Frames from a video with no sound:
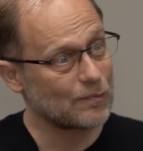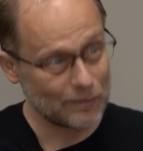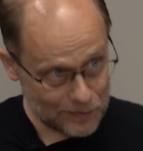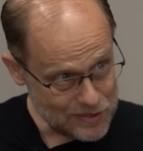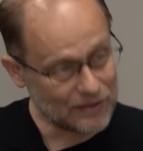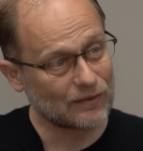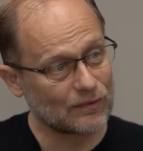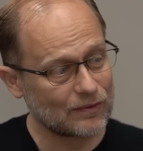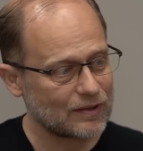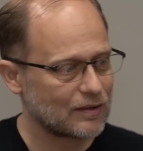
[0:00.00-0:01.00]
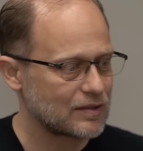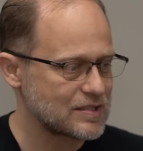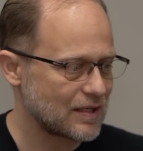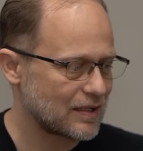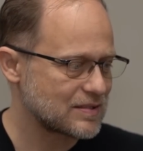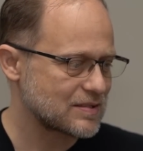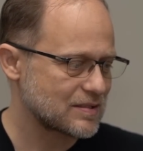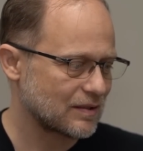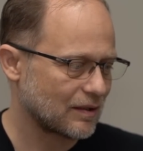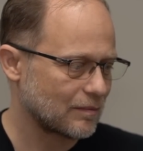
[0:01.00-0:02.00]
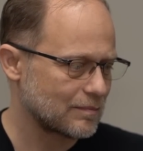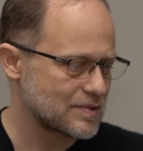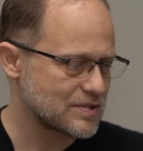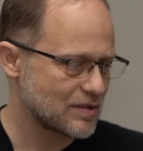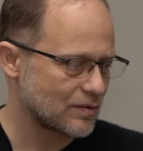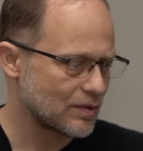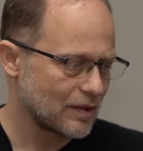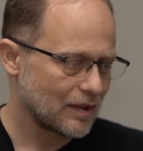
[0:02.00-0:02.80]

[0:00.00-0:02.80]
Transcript: but particularly in RTS.